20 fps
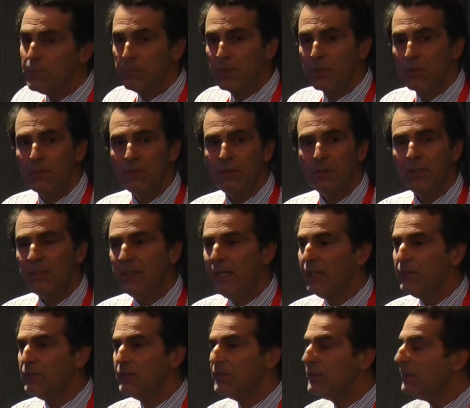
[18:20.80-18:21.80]
because you can
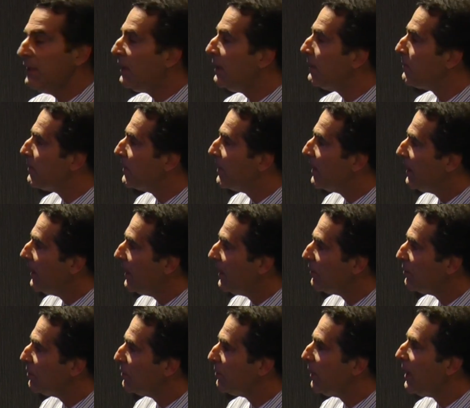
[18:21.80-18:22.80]
actually
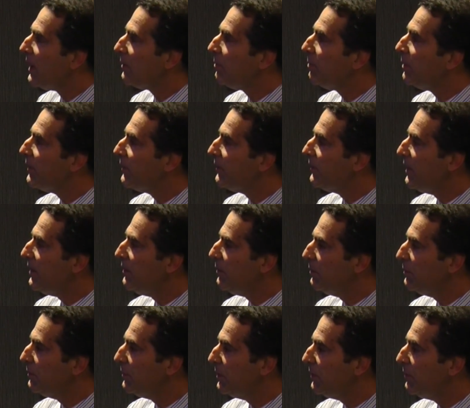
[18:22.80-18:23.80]
extract
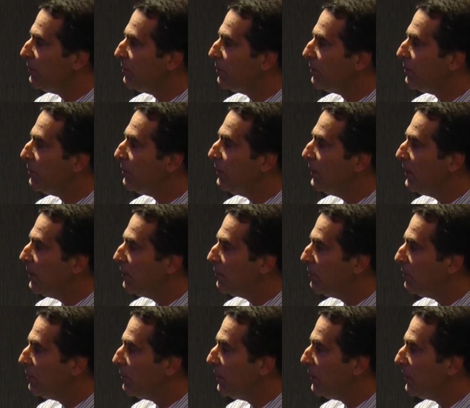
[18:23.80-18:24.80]
placental tissue
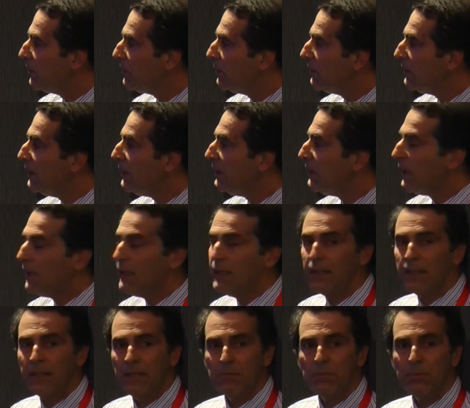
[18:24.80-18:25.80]
during early
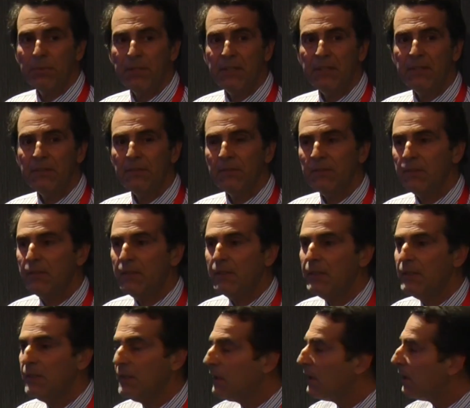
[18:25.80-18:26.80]
and late
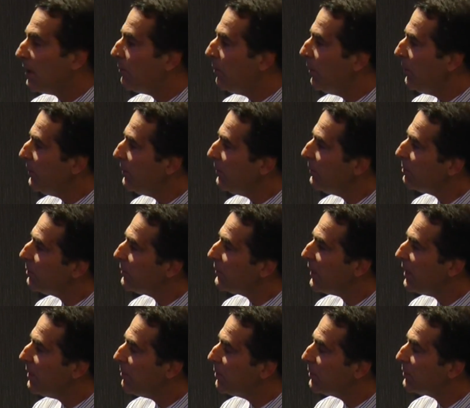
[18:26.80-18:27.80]
pregnancy. And what this was
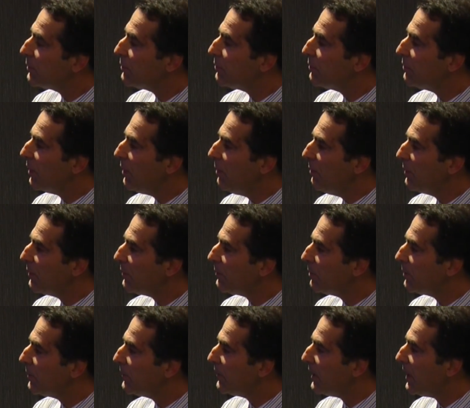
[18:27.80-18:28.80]
able to show us
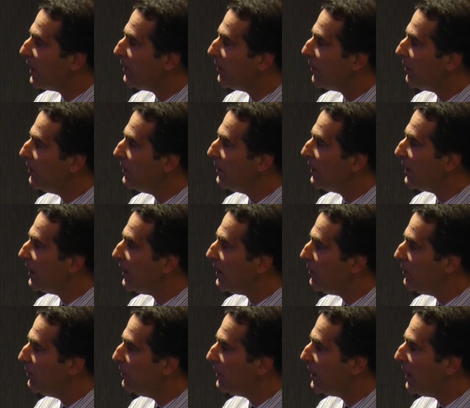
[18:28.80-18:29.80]
was that,
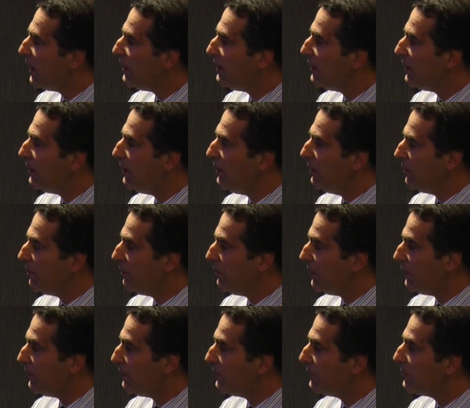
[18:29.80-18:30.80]
okay, you can
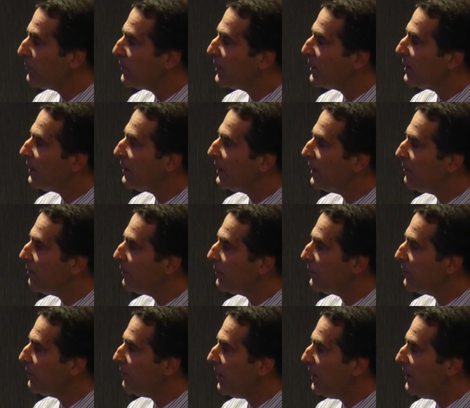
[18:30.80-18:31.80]
increase the
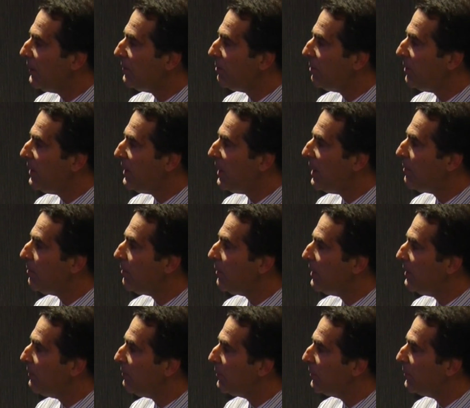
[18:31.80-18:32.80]
levels of SPM
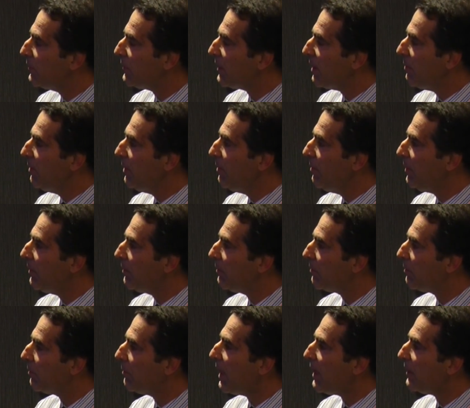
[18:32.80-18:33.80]
if you supplement
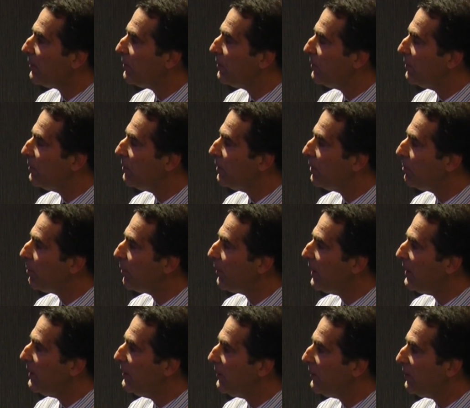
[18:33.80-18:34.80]
rats during
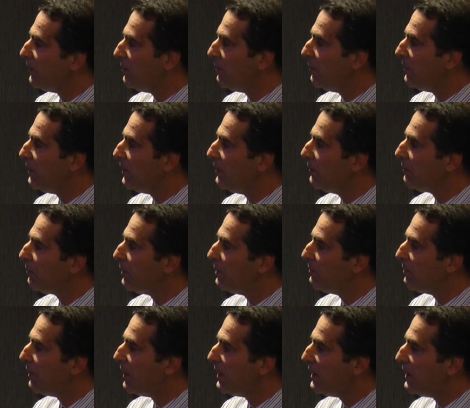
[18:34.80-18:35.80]
pregnancy with
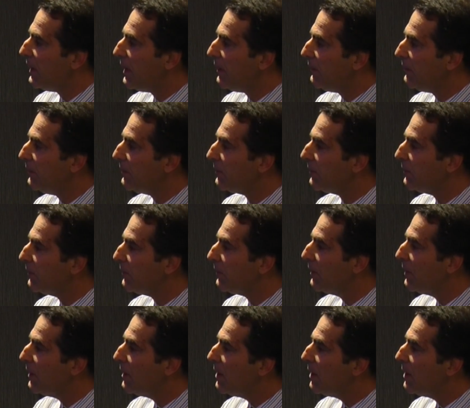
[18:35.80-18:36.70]
N3 fatty acids.